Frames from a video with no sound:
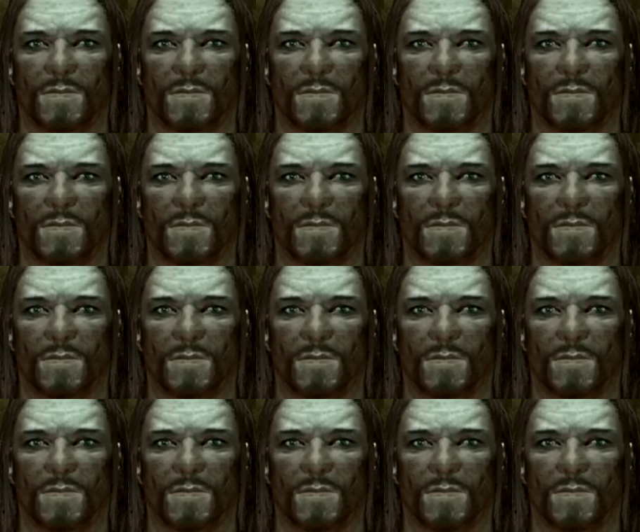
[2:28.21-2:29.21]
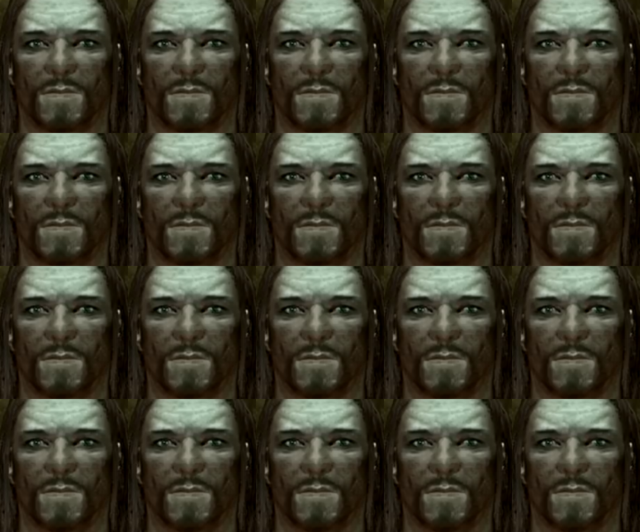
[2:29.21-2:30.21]

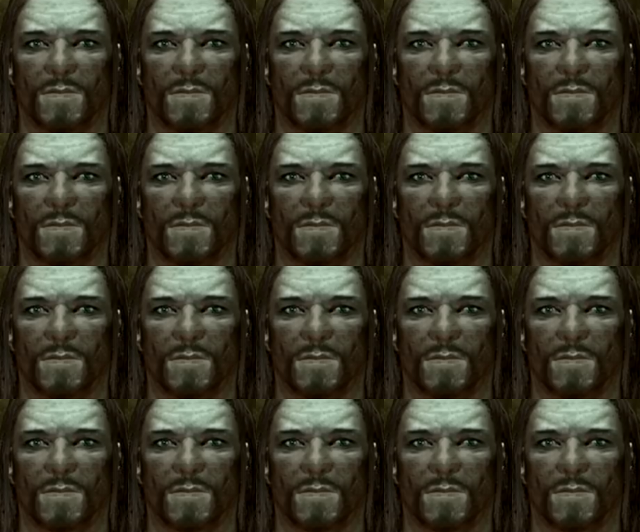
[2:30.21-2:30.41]
The face doesn't move, so there is nothing to read.